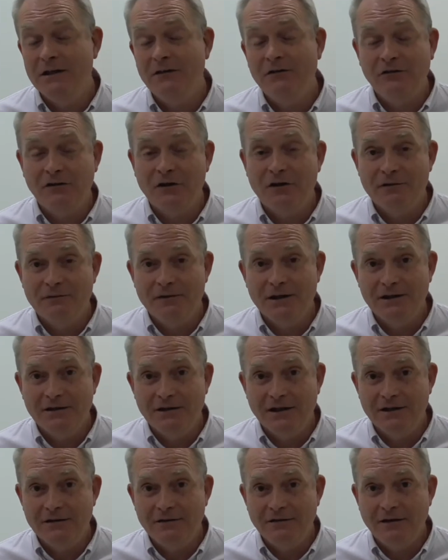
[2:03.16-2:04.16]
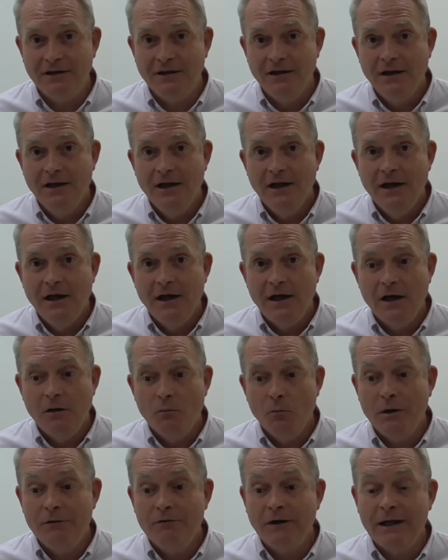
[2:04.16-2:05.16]
these survey data. Uh,
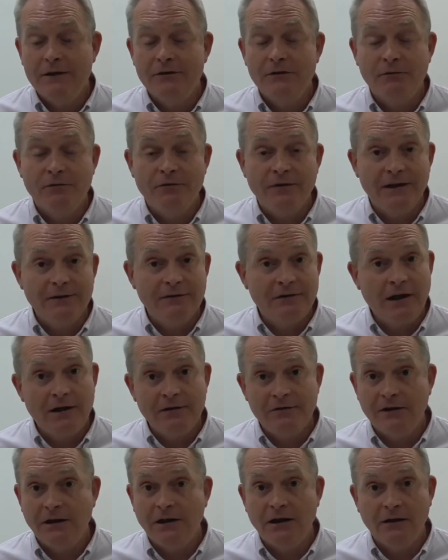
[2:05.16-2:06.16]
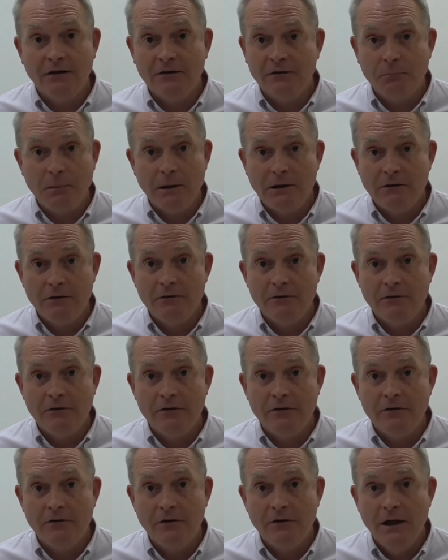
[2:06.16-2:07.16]
we've had some fantastic
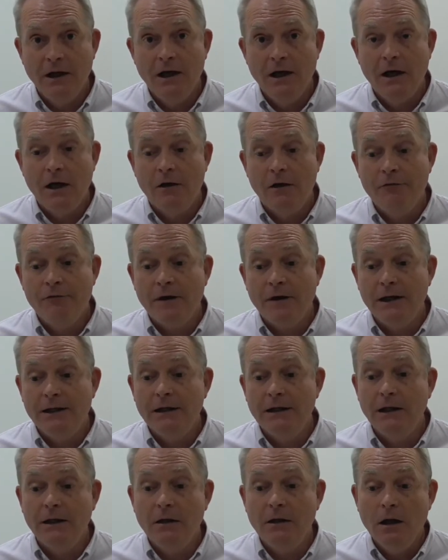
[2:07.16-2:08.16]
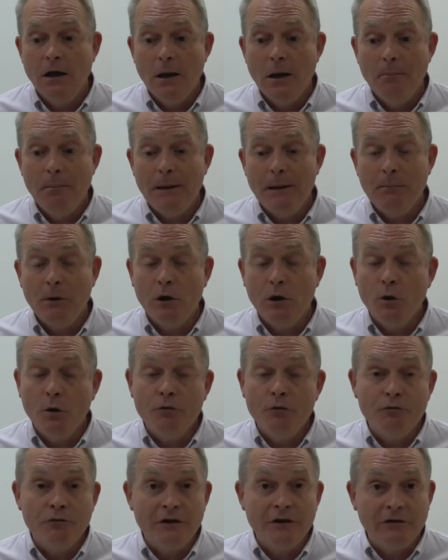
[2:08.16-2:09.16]
experiences uh, finding people
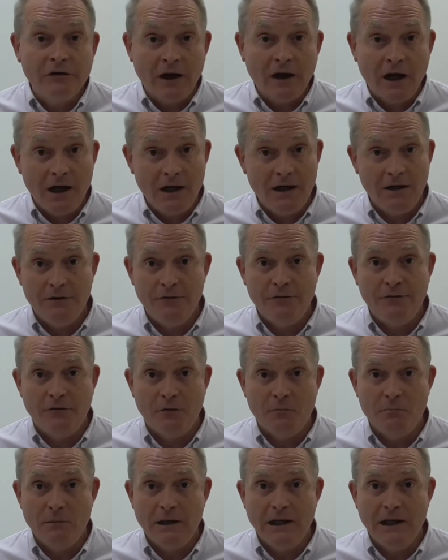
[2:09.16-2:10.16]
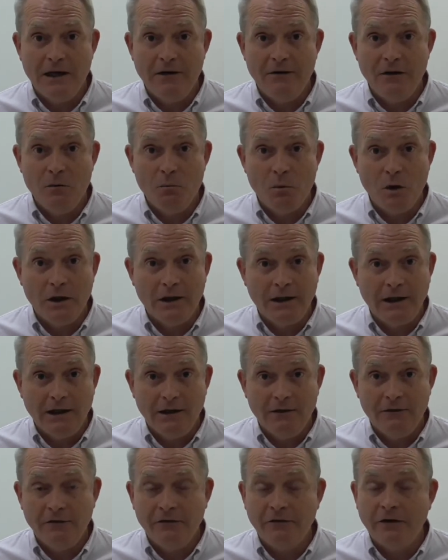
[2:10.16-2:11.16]
who've retired from malaria working
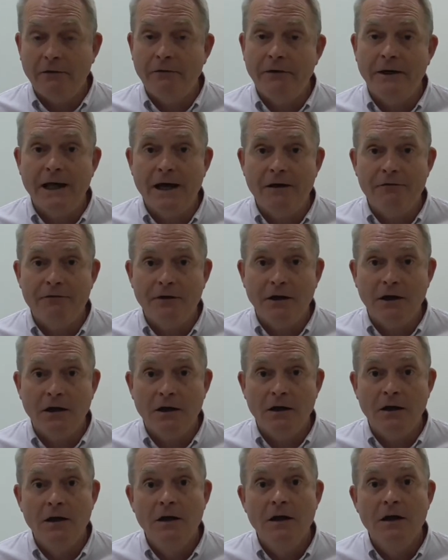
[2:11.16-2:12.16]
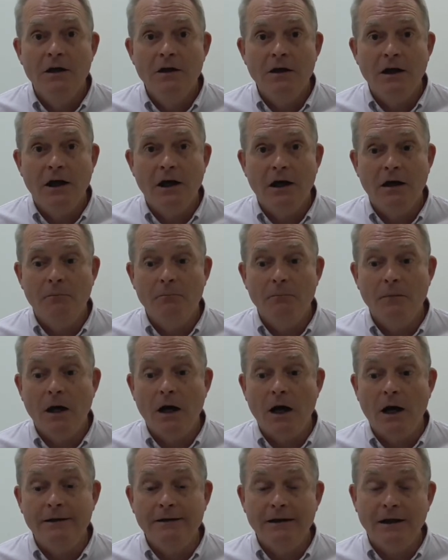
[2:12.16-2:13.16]
in southern Africa, um,
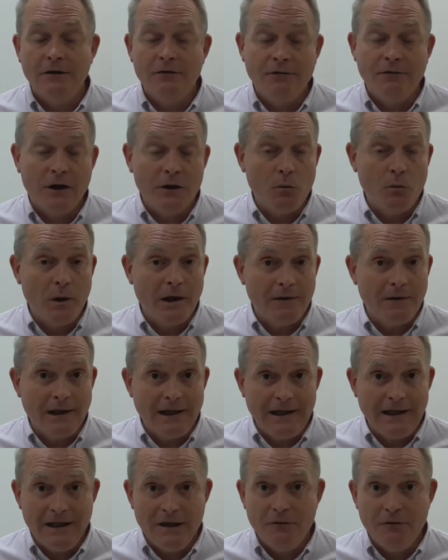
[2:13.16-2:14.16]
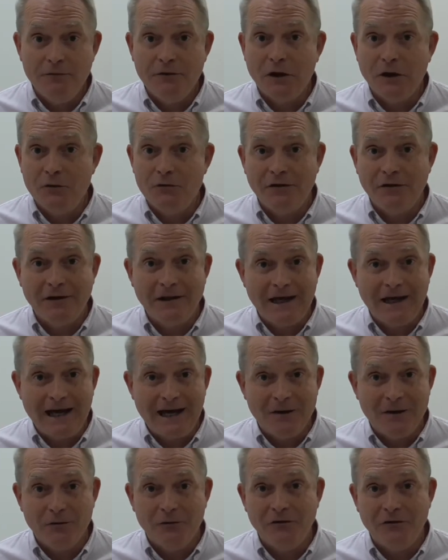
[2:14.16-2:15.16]
identified where they live, go to their
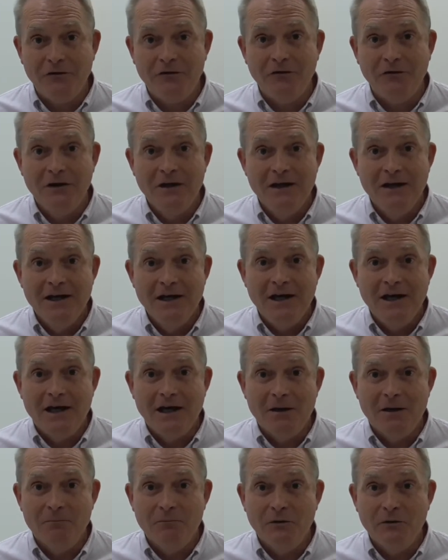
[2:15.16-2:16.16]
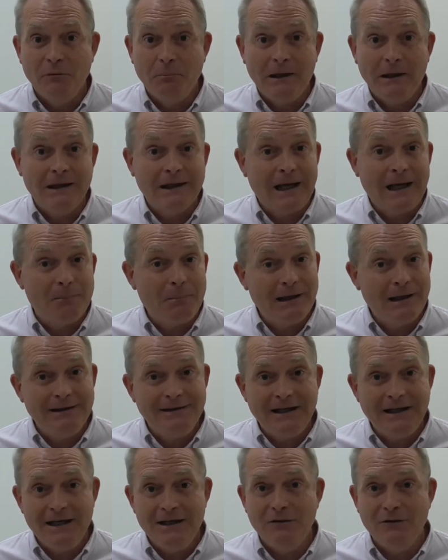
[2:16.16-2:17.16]
houses um, spend a couple of
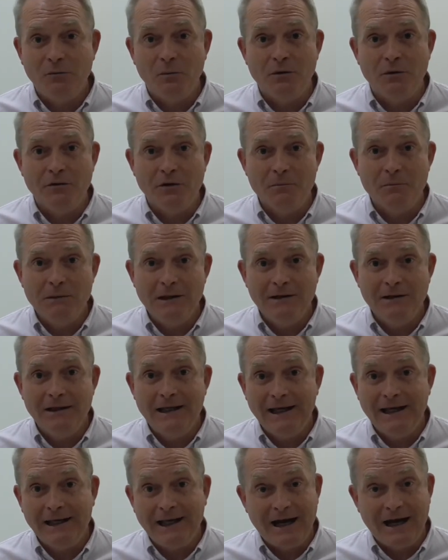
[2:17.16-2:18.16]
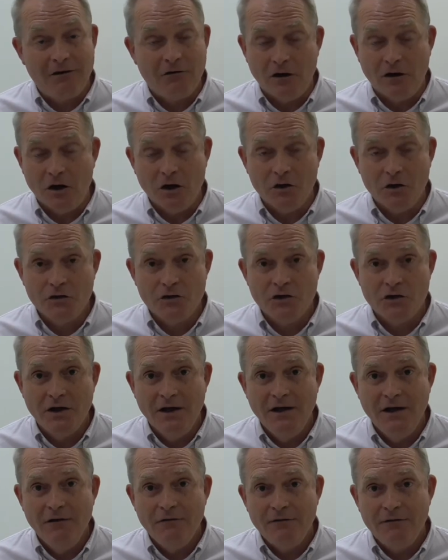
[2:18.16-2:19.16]
days with them in their garage,
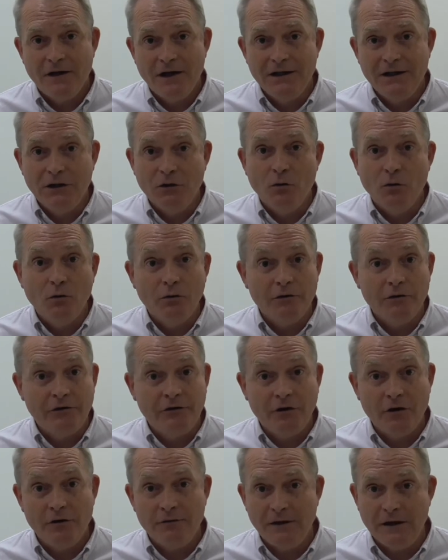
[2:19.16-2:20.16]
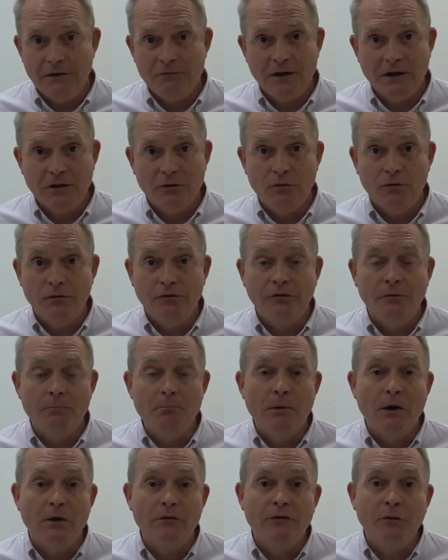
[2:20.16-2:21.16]
finding all the survey records
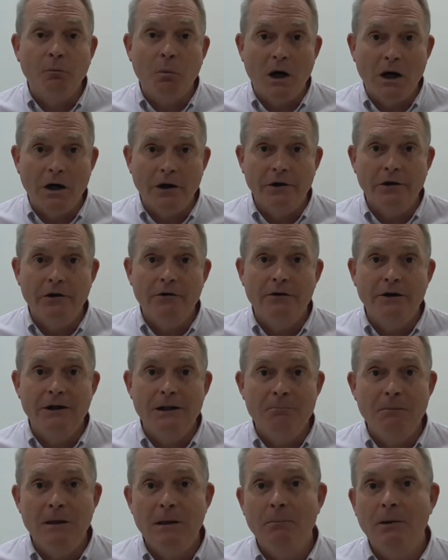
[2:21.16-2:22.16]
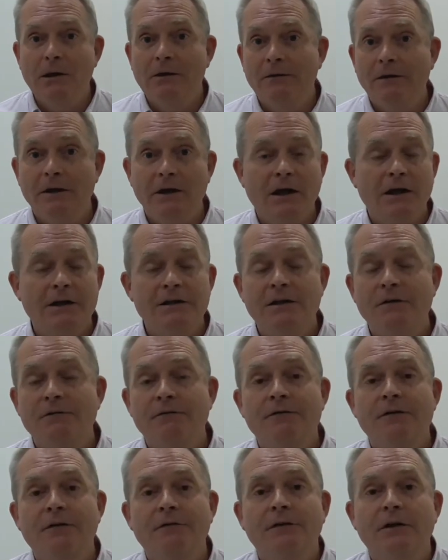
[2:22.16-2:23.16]
from Botswana and Namibia in the
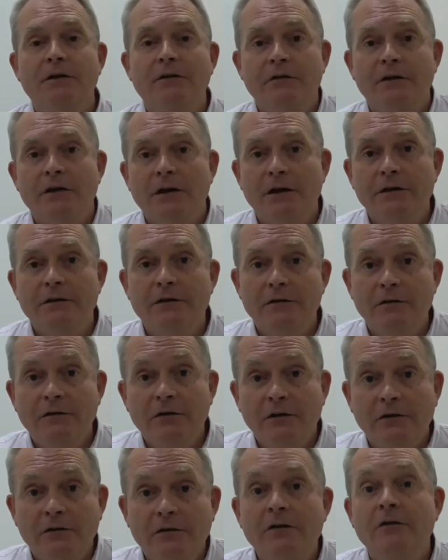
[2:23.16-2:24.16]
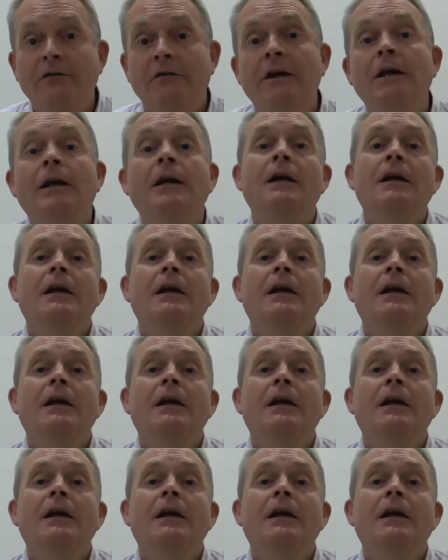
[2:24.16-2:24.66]
1950s and 1960s.